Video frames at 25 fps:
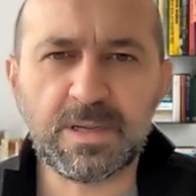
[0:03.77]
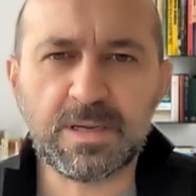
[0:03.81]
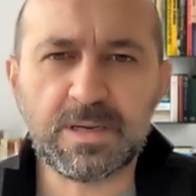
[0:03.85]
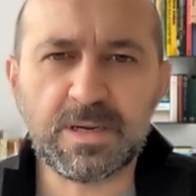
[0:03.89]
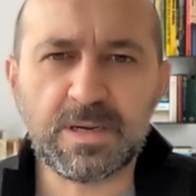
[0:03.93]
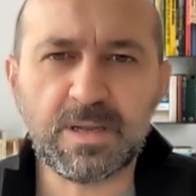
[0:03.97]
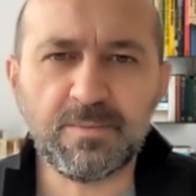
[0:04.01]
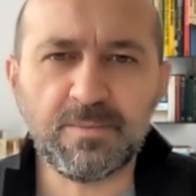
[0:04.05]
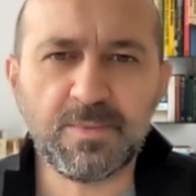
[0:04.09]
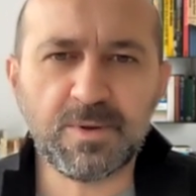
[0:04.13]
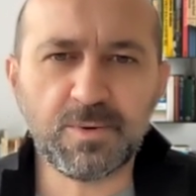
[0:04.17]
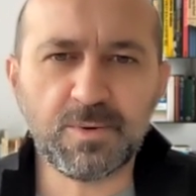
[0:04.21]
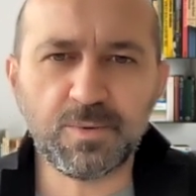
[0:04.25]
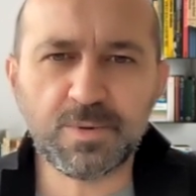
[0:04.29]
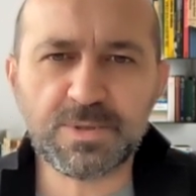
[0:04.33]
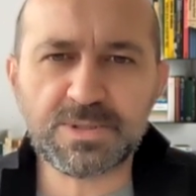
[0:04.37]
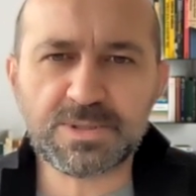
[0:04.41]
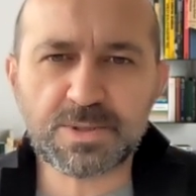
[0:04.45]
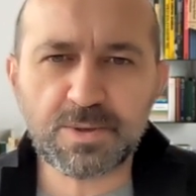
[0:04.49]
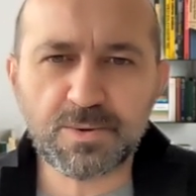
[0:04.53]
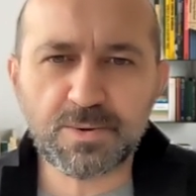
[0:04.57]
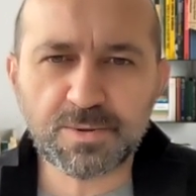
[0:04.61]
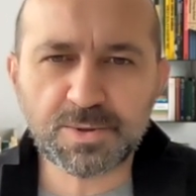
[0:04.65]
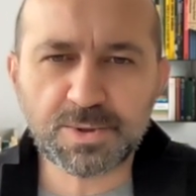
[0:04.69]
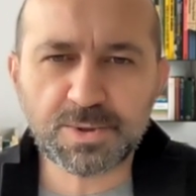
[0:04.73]
and I'm a
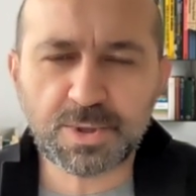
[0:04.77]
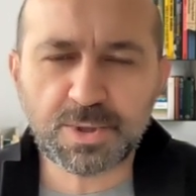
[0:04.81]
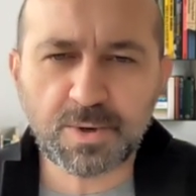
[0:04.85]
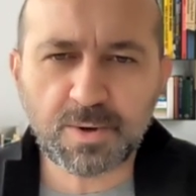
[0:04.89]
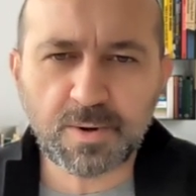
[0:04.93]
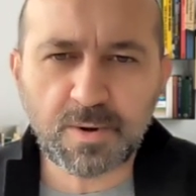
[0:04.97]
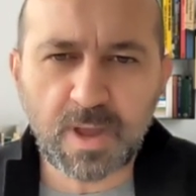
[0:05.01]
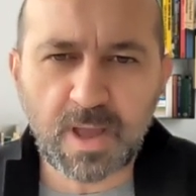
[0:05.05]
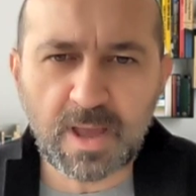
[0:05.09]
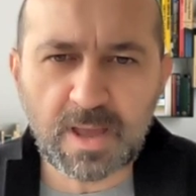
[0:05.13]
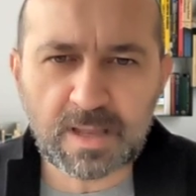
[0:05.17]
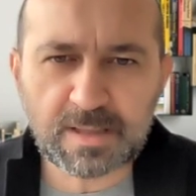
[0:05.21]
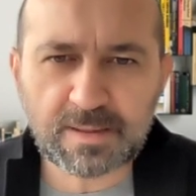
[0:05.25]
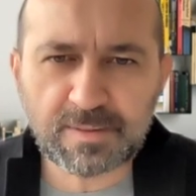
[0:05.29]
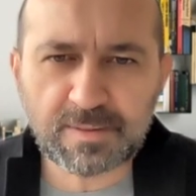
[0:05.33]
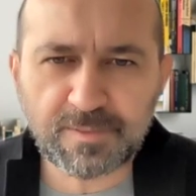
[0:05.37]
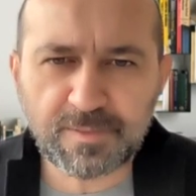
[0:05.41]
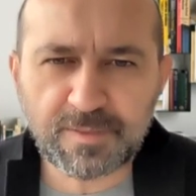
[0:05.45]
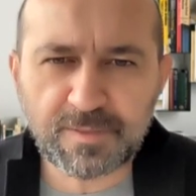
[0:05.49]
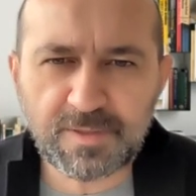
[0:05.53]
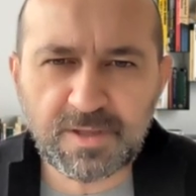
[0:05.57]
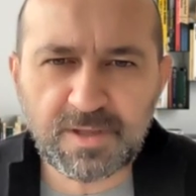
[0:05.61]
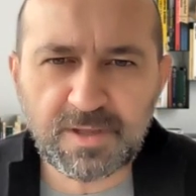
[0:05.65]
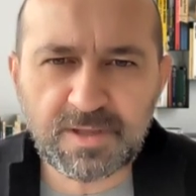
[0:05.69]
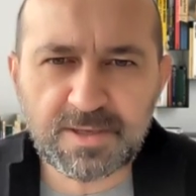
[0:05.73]
researcher at
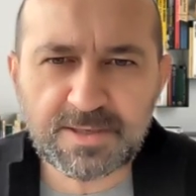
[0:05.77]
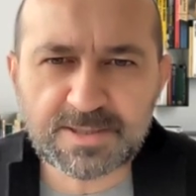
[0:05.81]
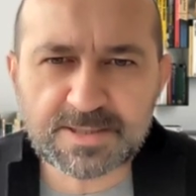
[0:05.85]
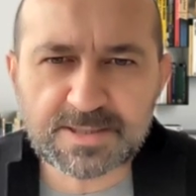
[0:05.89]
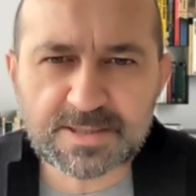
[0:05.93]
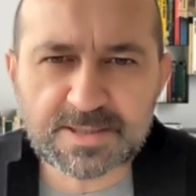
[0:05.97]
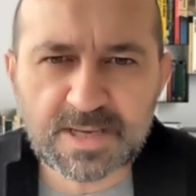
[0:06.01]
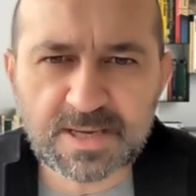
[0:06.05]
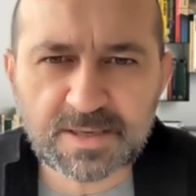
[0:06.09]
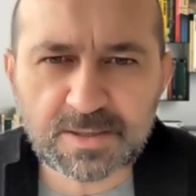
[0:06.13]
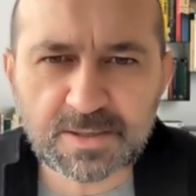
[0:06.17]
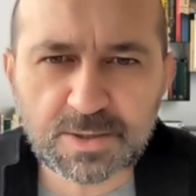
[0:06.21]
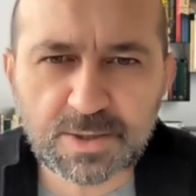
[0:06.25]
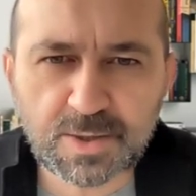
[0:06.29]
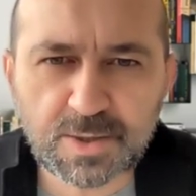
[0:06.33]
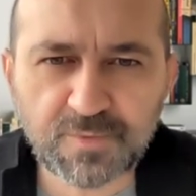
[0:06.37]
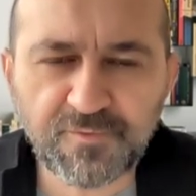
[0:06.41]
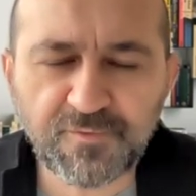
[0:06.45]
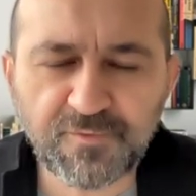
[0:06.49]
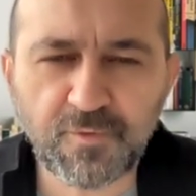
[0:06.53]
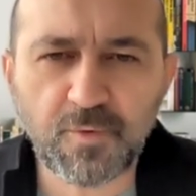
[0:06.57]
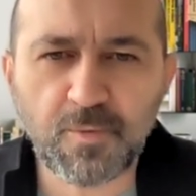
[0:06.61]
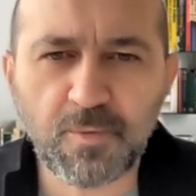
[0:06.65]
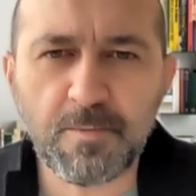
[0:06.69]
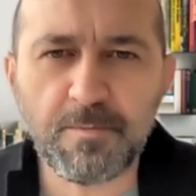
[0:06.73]
the Center
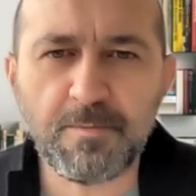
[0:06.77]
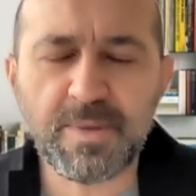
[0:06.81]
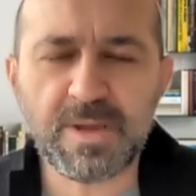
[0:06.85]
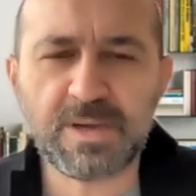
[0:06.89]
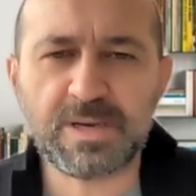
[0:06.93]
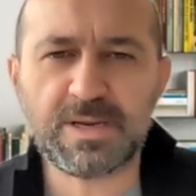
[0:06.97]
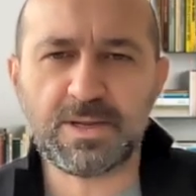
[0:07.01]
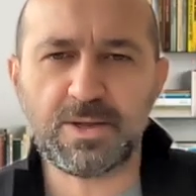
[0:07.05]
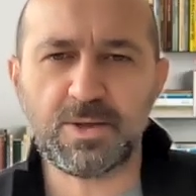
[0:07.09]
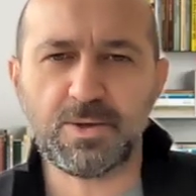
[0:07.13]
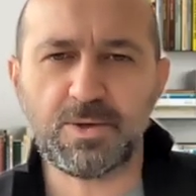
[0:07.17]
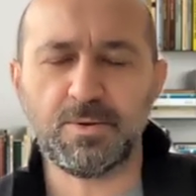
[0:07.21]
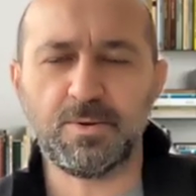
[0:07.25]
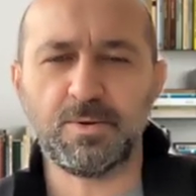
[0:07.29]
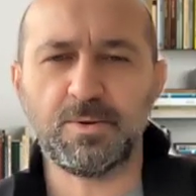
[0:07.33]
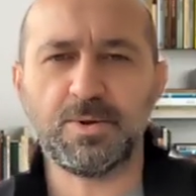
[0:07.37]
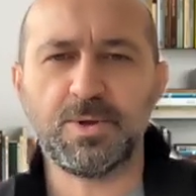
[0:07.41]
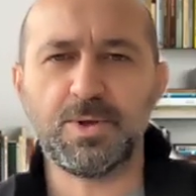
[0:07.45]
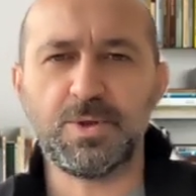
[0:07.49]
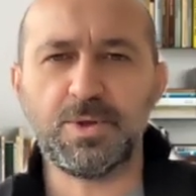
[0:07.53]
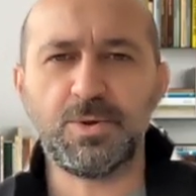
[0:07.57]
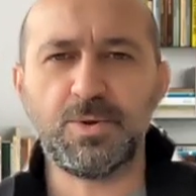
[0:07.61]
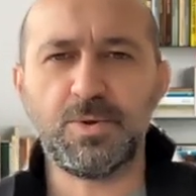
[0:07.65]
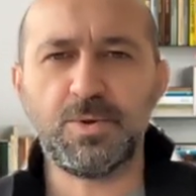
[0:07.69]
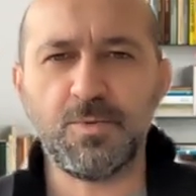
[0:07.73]
for Medical
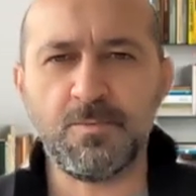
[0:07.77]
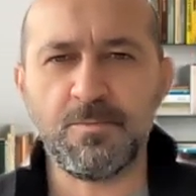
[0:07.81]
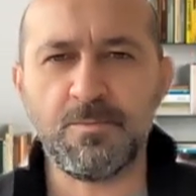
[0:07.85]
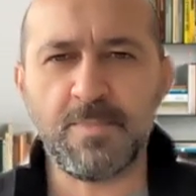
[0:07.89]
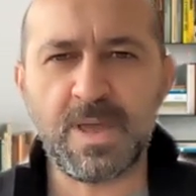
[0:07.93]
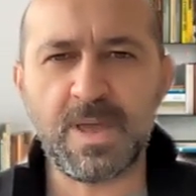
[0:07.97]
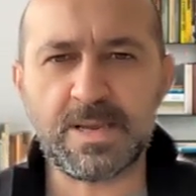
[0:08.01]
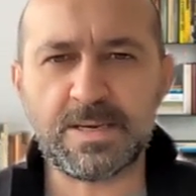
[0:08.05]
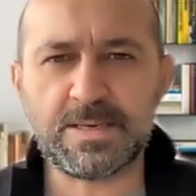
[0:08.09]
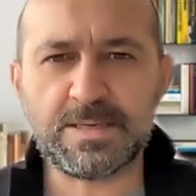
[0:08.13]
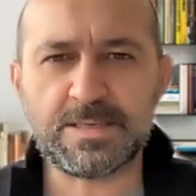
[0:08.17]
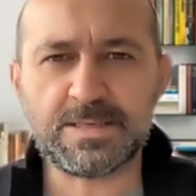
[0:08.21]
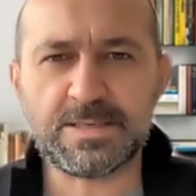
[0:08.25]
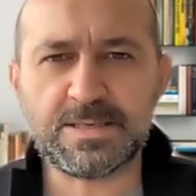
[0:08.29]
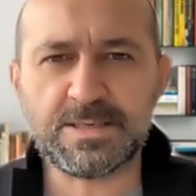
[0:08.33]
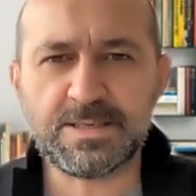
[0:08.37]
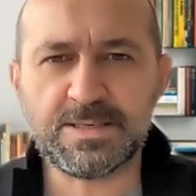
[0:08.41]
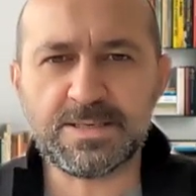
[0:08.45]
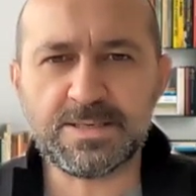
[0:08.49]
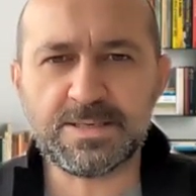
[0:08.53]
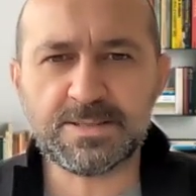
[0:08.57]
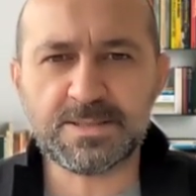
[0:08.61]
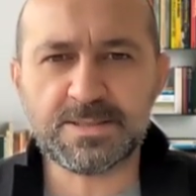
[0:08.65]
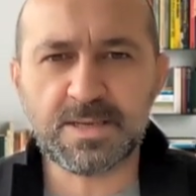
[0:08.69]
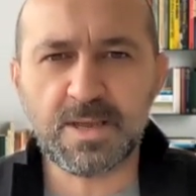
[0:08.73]

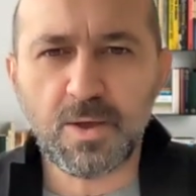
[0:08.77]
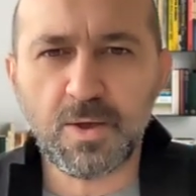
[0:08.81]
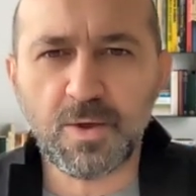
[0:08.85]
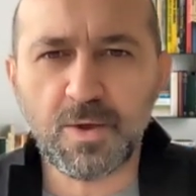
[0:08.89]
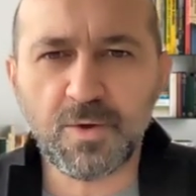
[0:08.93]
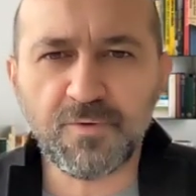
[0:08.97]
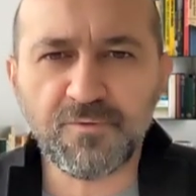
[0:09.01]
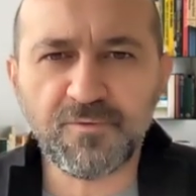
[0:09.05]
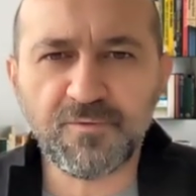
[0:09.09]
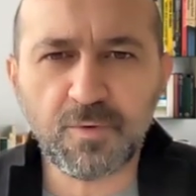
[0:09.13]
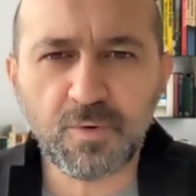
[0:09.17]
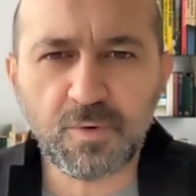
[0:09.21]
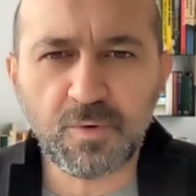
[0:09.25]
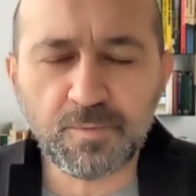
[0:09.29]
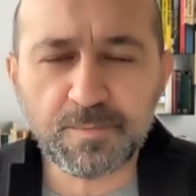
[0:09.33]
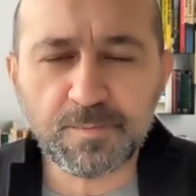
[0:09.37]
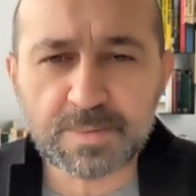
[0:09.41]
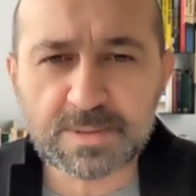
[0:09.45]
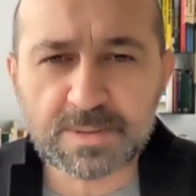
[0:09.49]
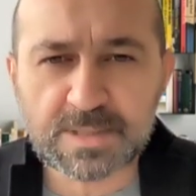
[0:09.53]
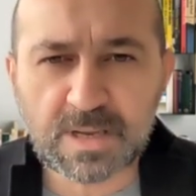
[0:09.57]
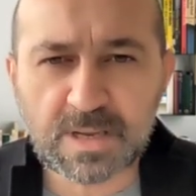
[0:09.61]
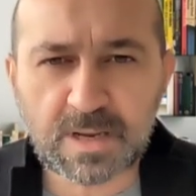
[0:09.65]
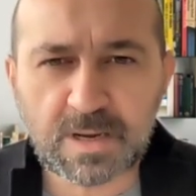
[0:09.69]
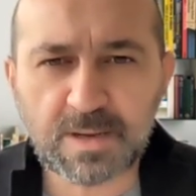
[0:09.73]
Humanities of
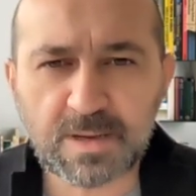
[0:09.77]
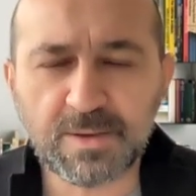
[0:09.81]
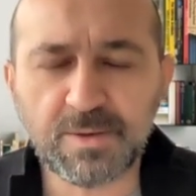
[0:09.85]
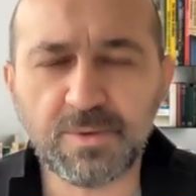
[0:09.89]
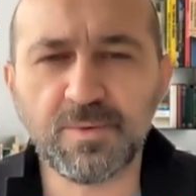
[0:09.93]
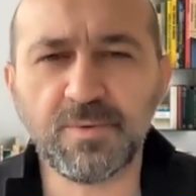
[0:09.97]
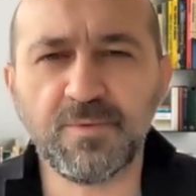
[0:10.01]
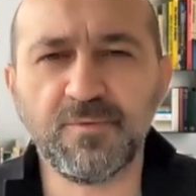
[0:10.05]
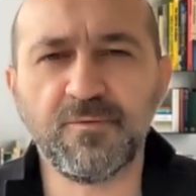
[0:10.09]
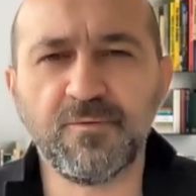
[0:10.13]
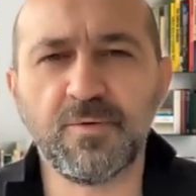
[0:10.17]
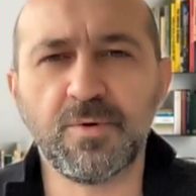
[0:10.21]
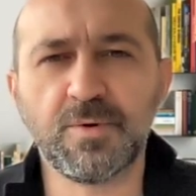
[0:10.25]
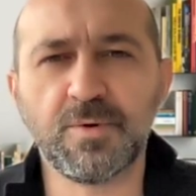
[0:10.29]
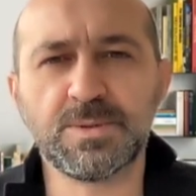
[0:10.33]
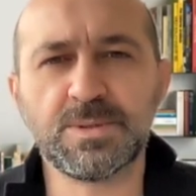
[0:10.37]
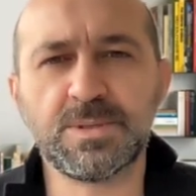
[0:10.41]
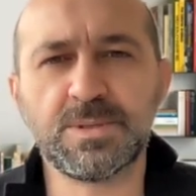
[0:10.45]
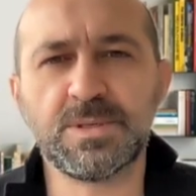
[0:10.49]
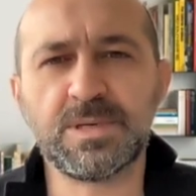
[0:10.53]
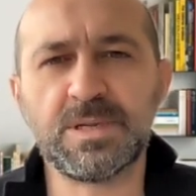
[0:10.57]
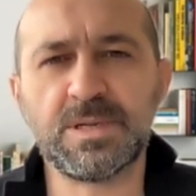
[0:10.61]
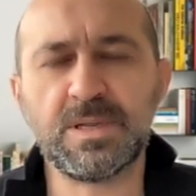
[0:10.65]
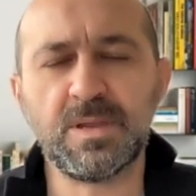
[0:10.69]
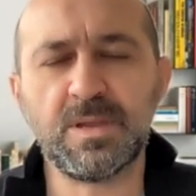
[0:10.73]
Uppsala
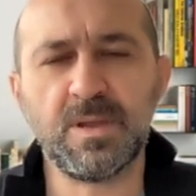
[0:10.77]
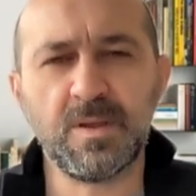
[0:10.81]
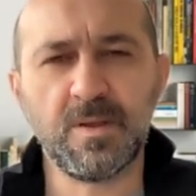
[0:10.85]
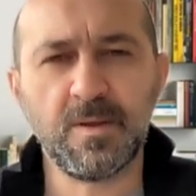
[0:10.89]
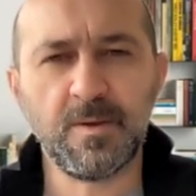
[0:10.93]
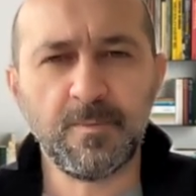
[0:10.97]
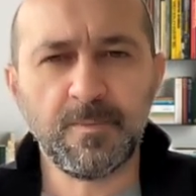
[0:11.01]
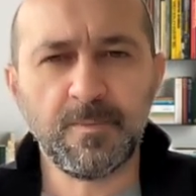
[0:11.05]
University.